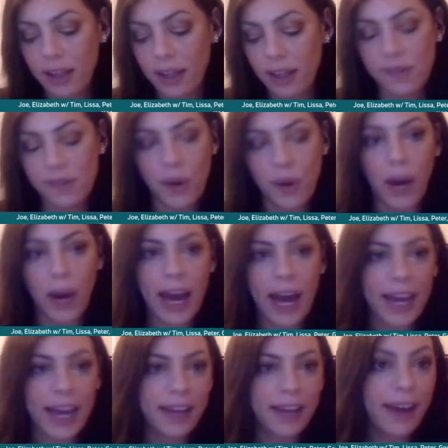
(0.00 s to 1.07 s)
So
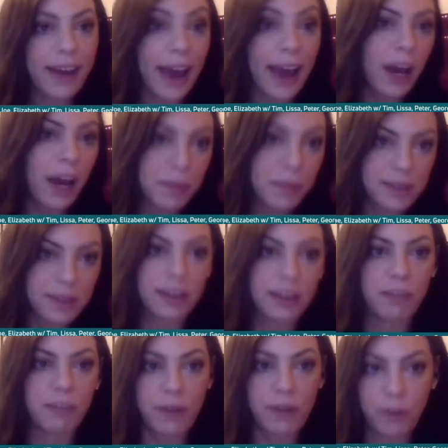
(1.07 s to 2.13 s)
I opted to
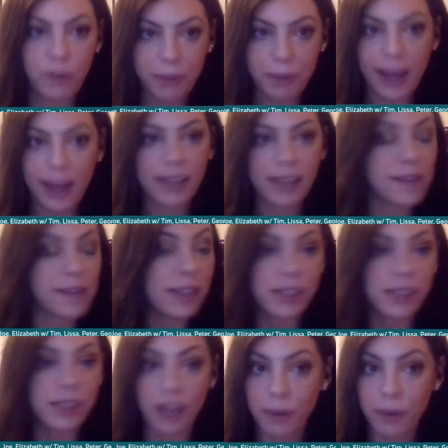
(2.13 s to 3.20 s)
leave my phone behind because I
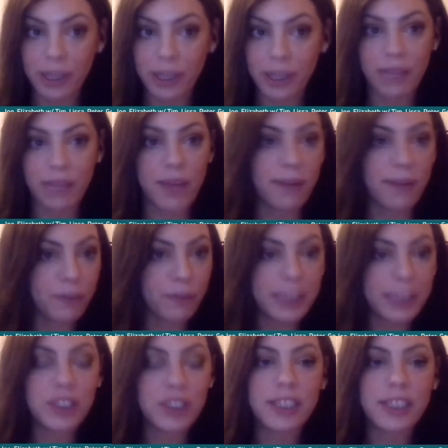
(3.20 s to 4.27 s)
did not want to give that
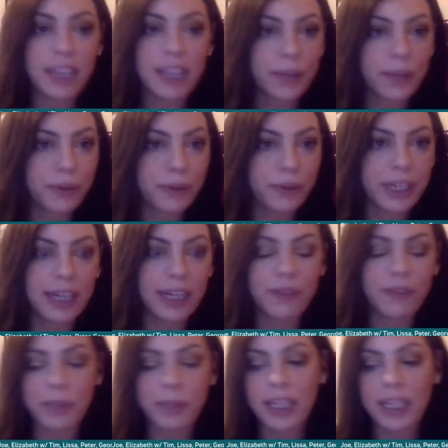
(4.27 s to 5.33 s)
information to the Ecuadorian
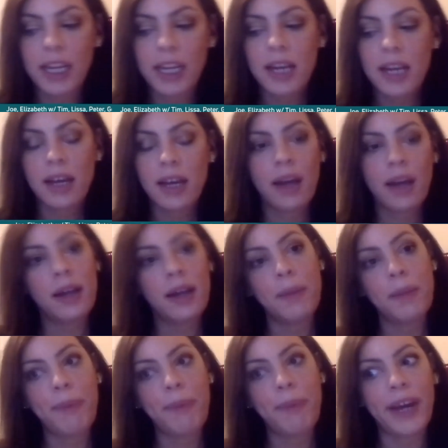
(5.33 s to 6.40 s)
government.
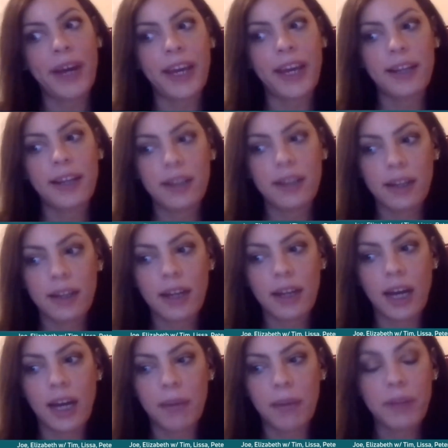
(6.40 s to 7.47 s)
But
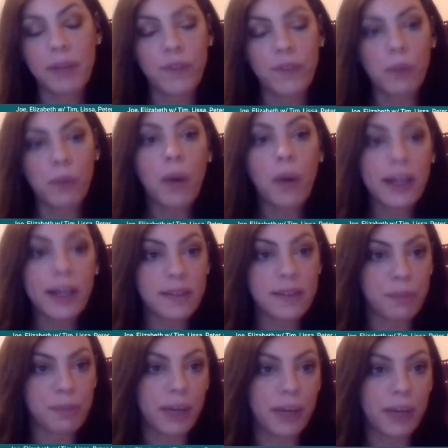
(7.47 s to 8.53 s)
if you wanted
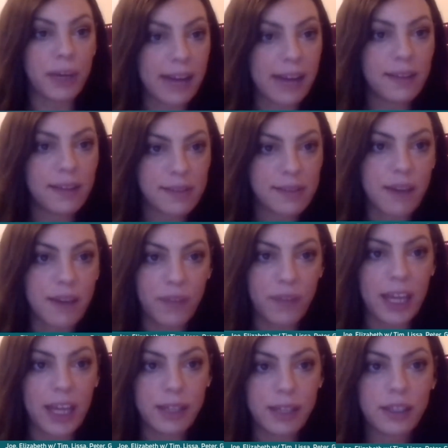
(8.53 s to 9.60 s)
to bring that stuff
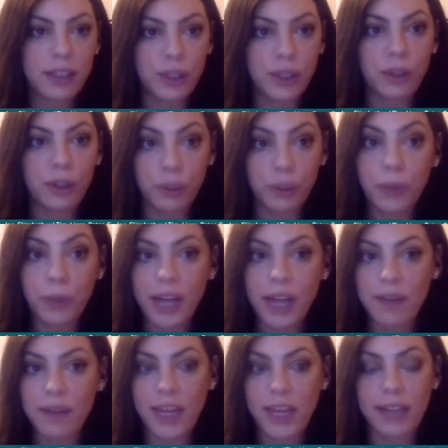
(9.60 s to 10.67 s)
in, you would
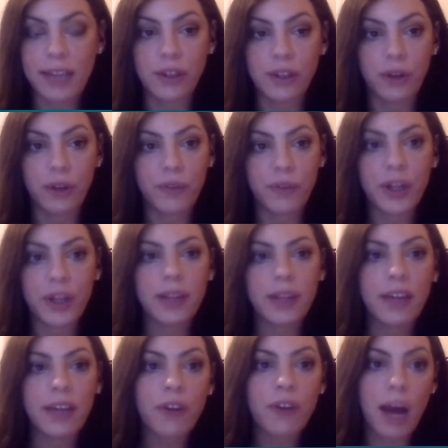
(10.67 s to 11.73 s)
have to hand it over.
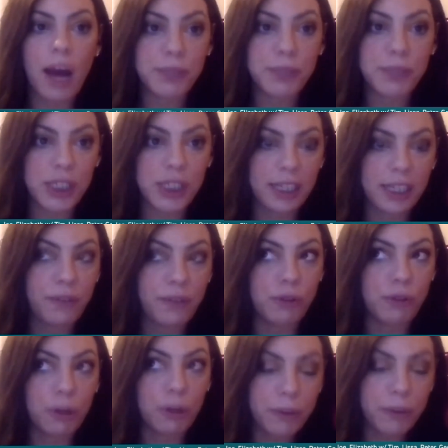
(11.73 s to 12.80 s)
The other option, if you
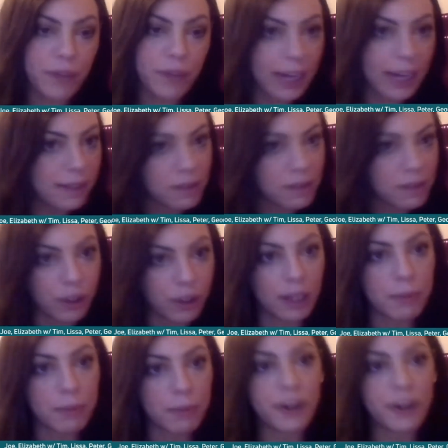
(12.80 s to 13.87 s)
don't provide the serial
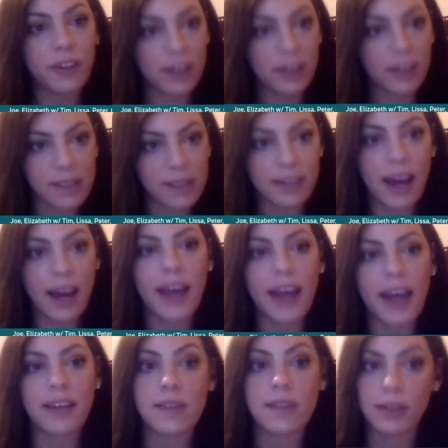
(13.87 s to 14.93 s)
number and things like that,
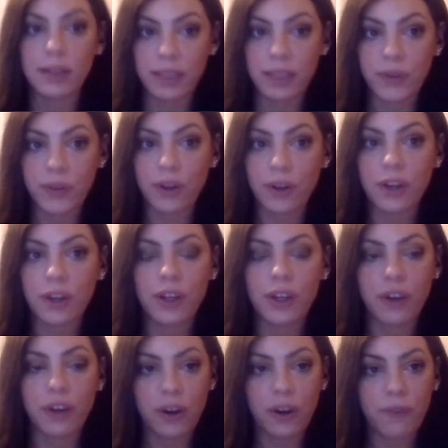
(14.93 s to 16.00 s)
is to leave
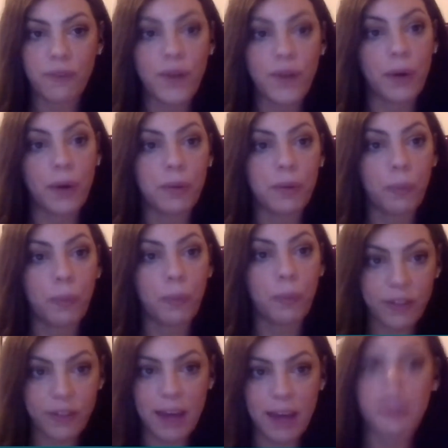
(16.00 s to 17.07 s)
your phone
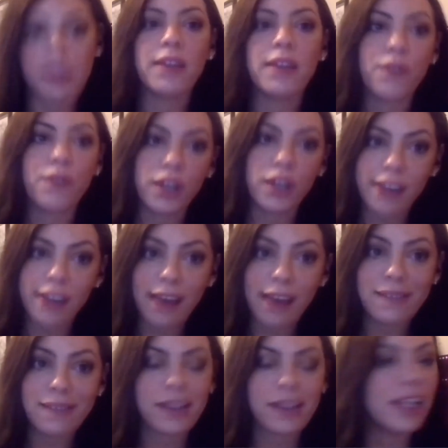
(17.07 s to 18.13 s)
with them at the front
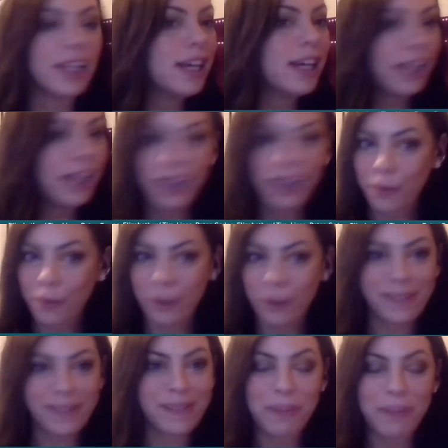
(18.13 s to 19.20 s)
desk.
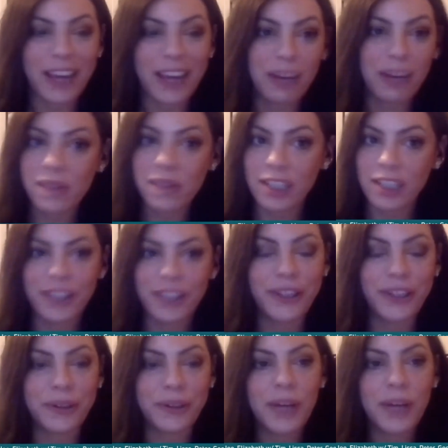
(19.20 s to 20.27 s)
Wasn't something I was going
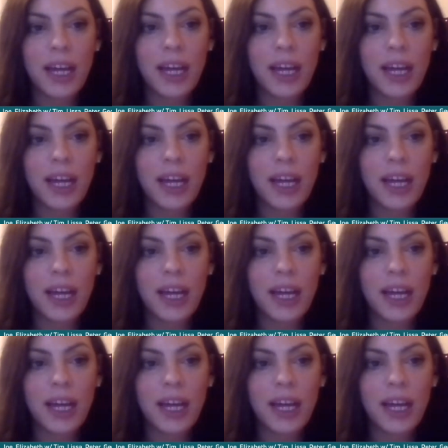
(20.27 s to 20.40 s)
to do.